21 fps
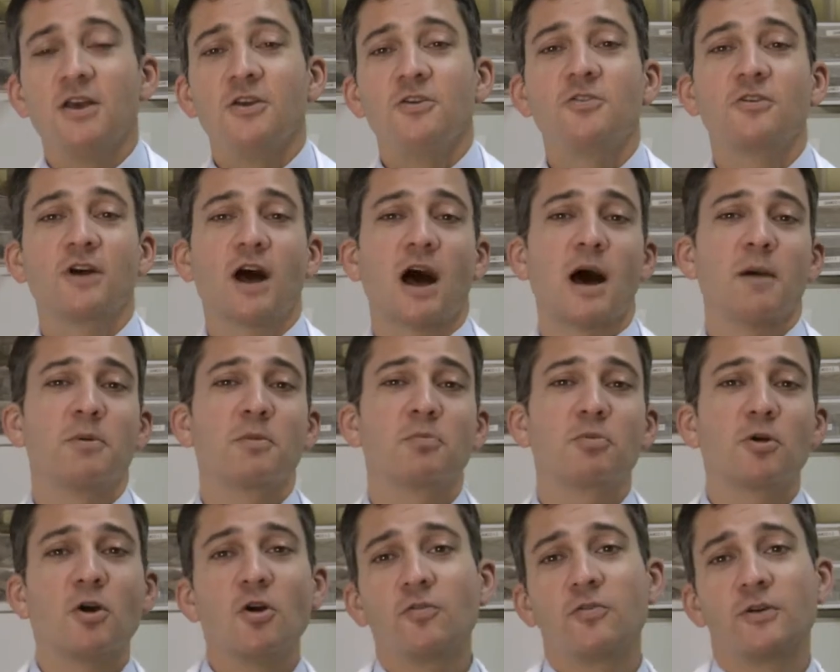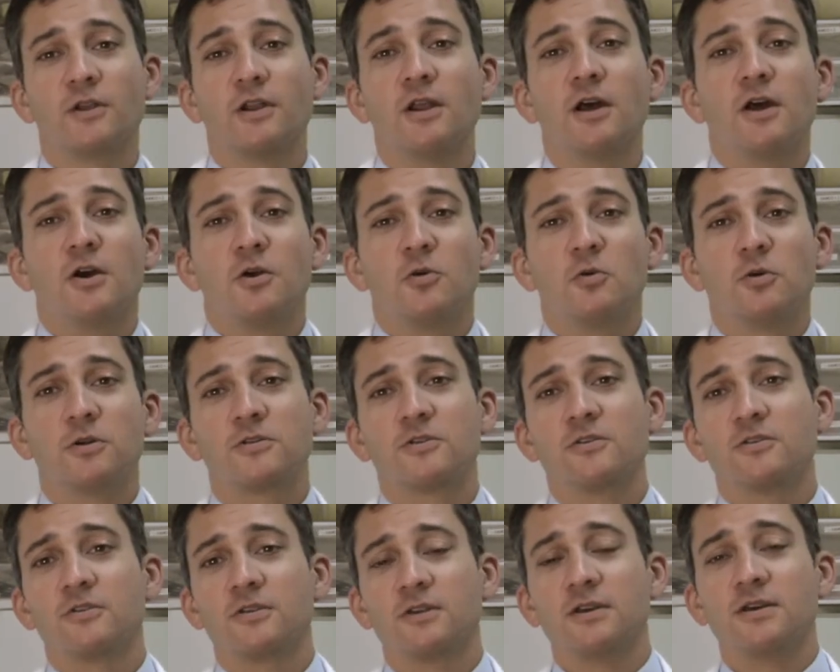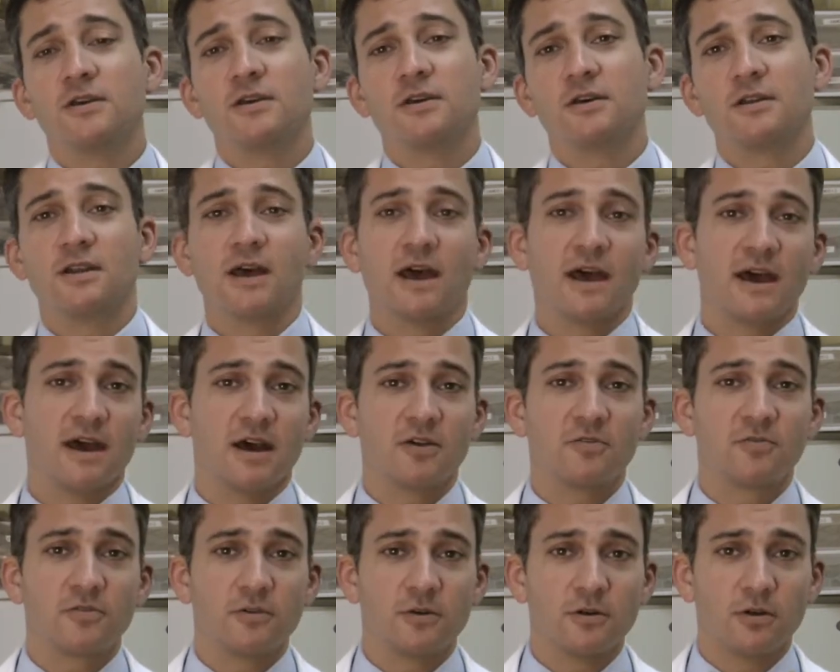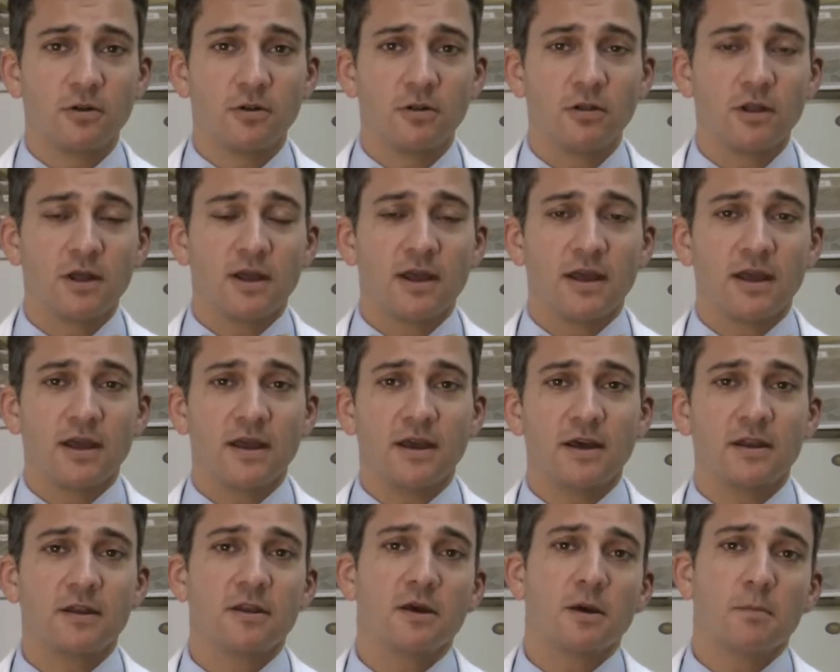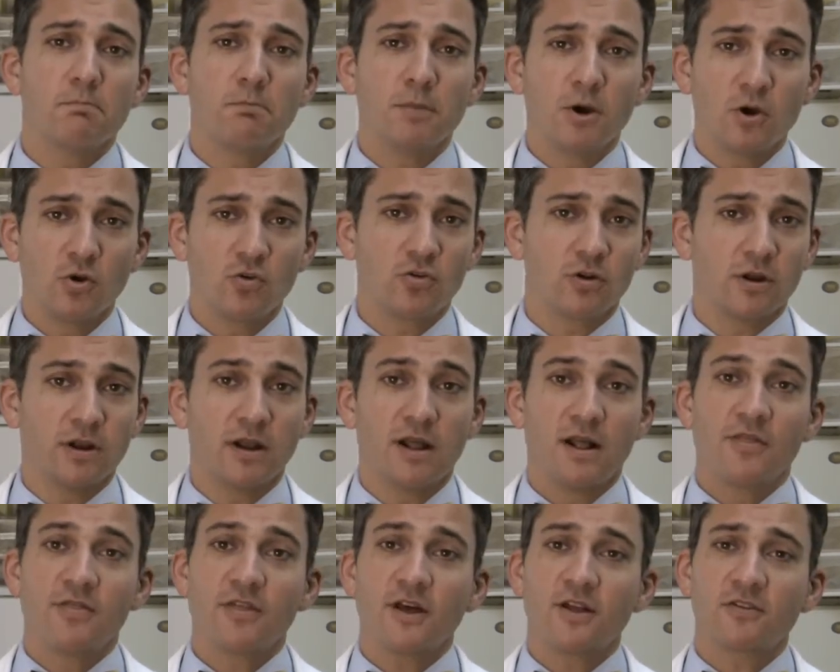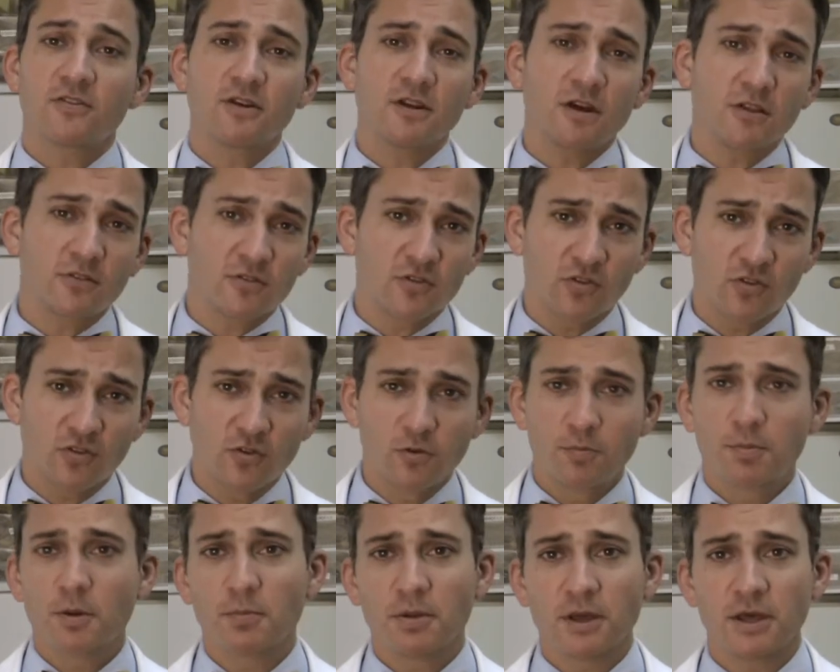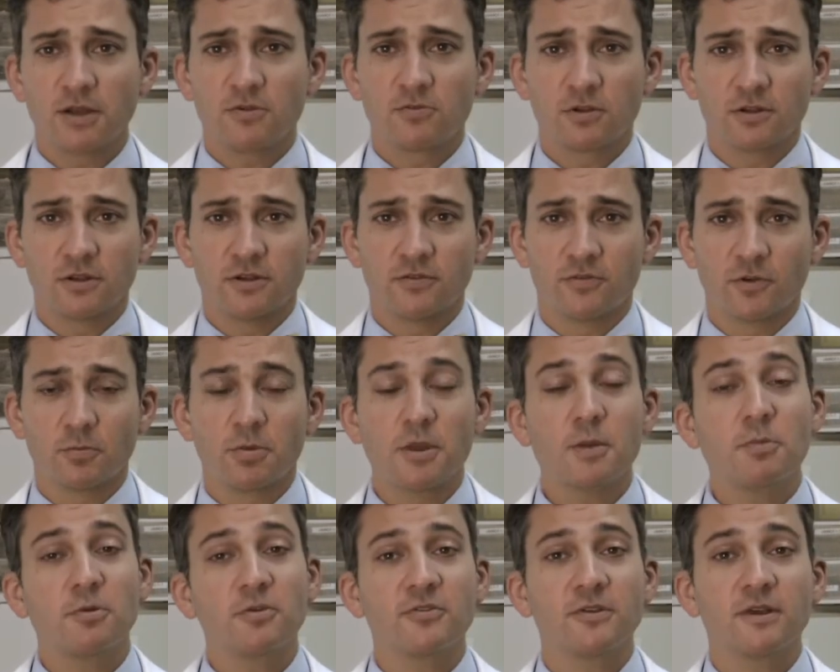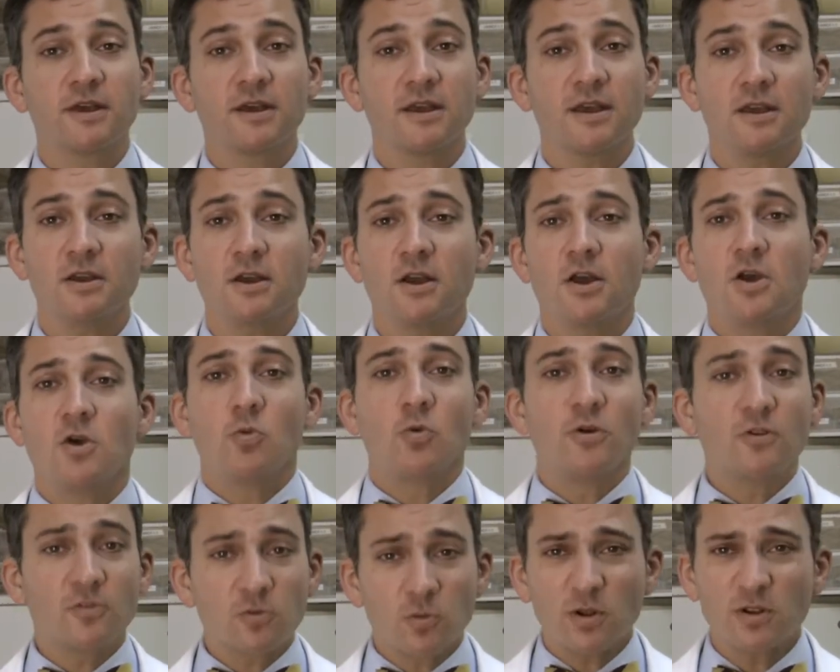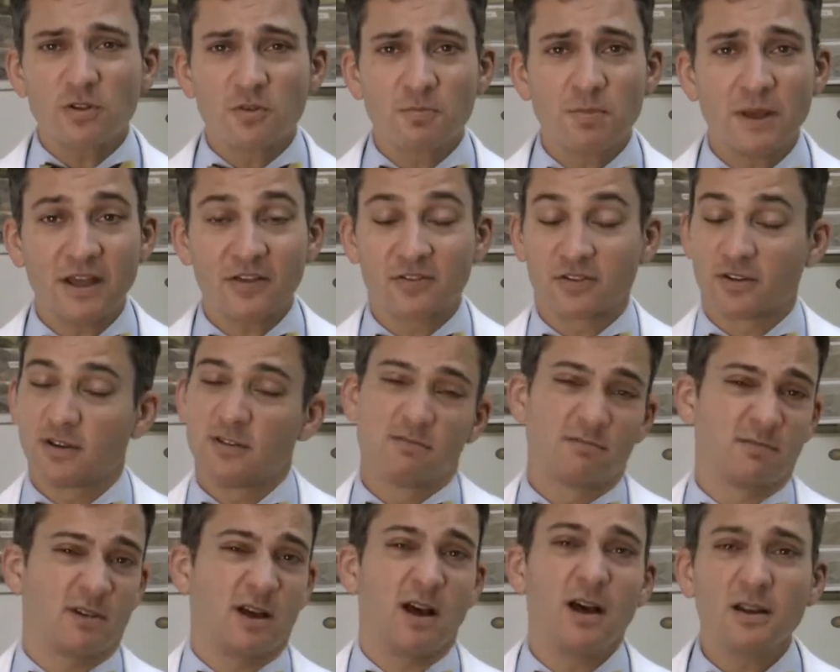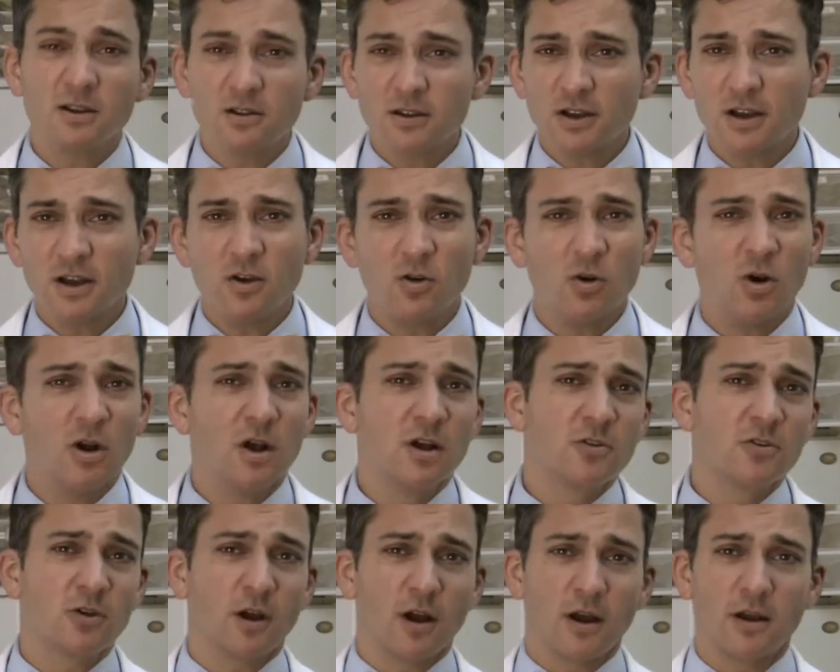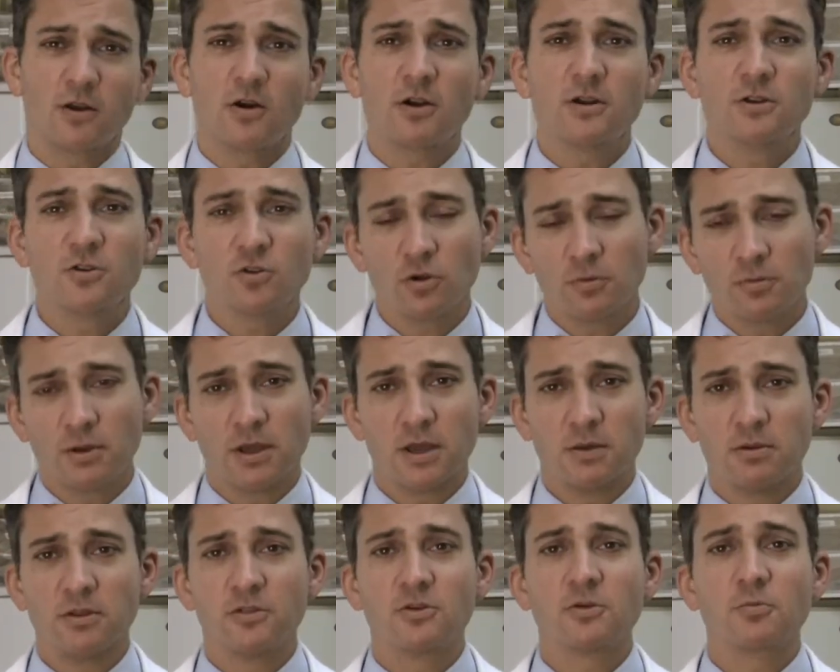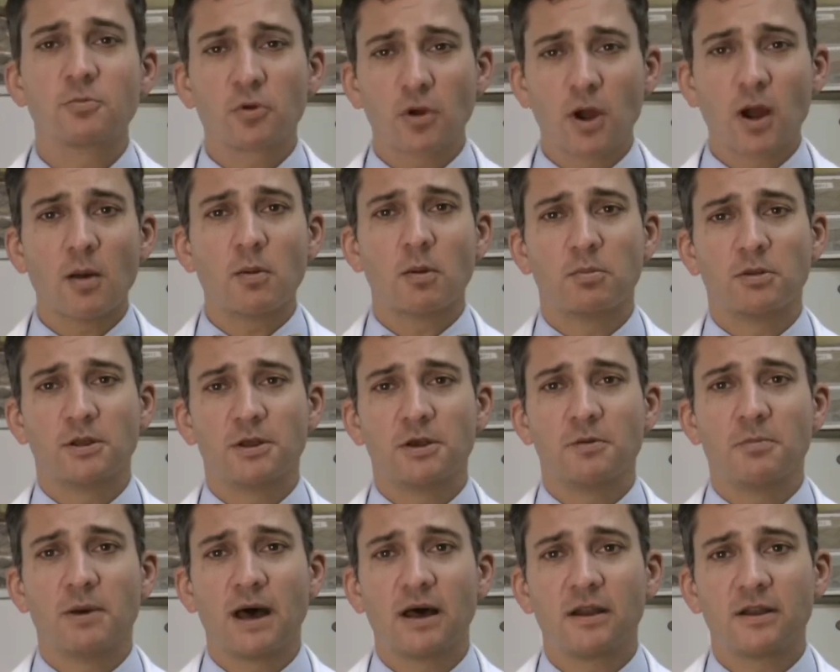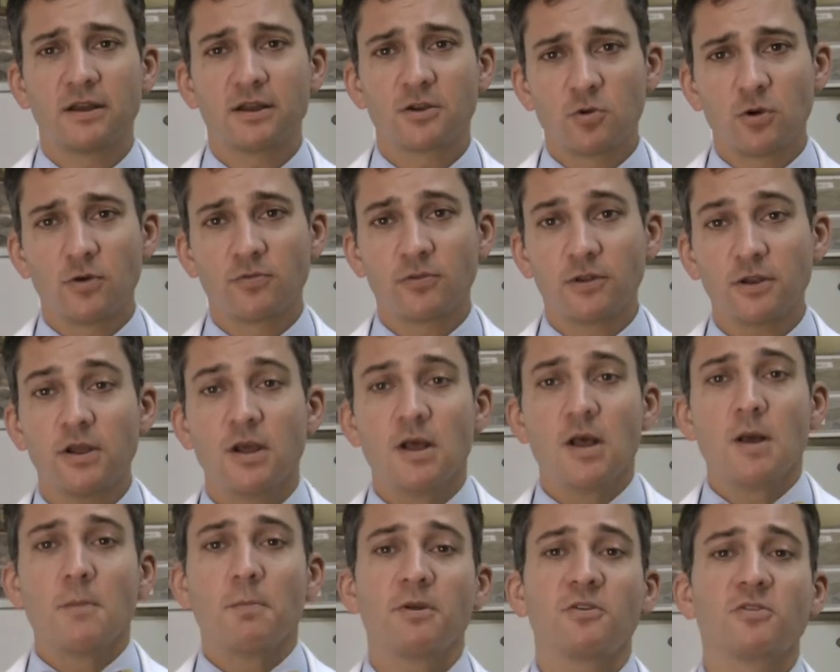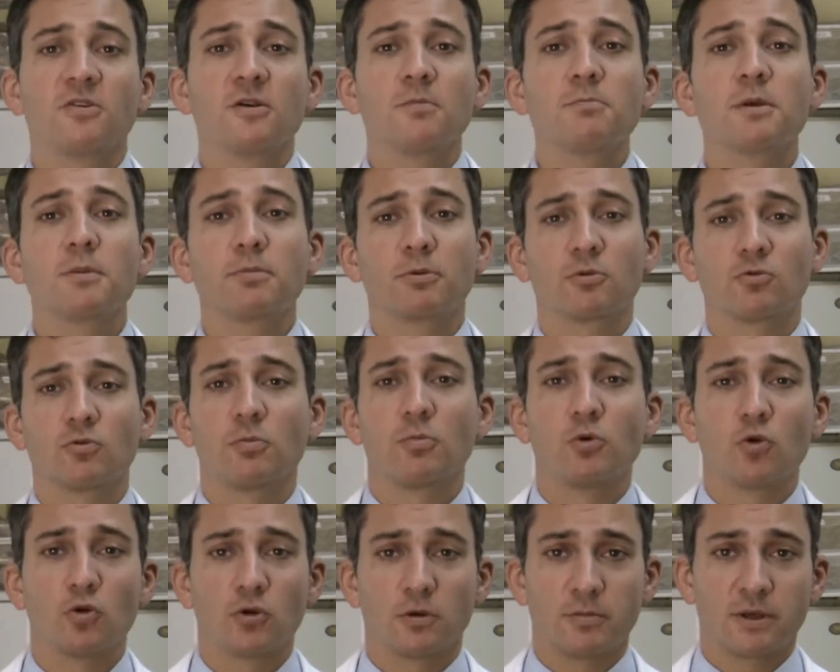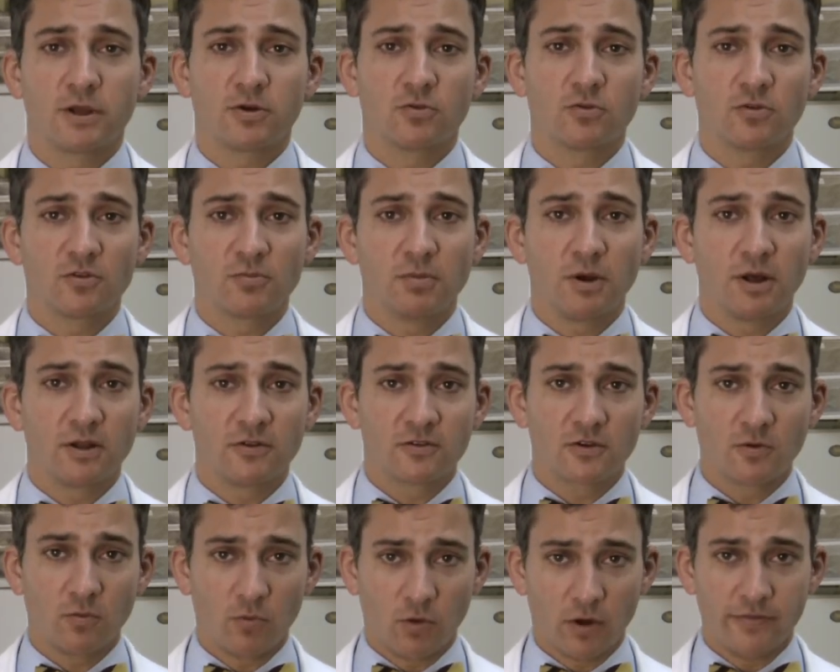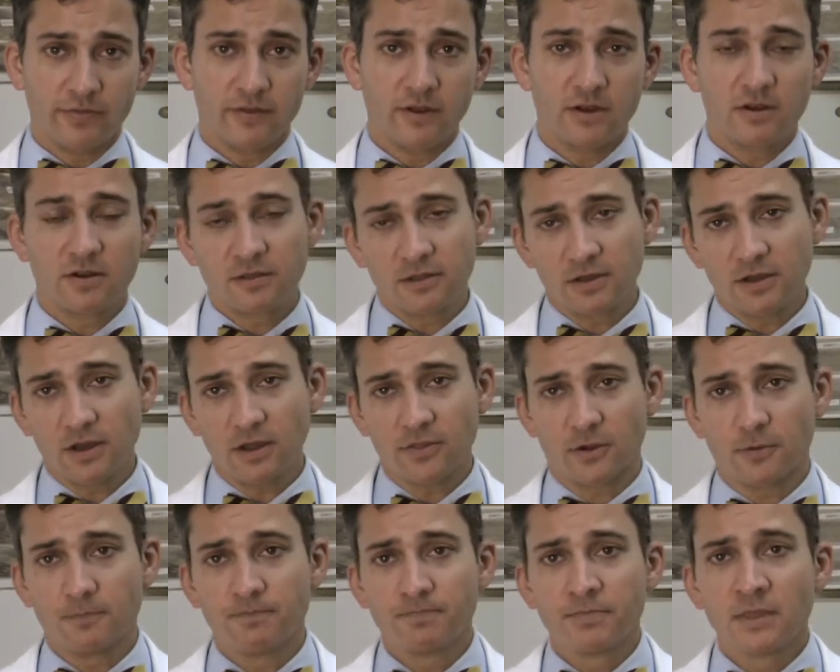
Use ibuprofen, which is in Advil and Motrin. That's another super pain reliever. People say, hey, which one's best? I don't know. Try it on your baby. They're probably about equivalent, but some people report a better response to one than to the other.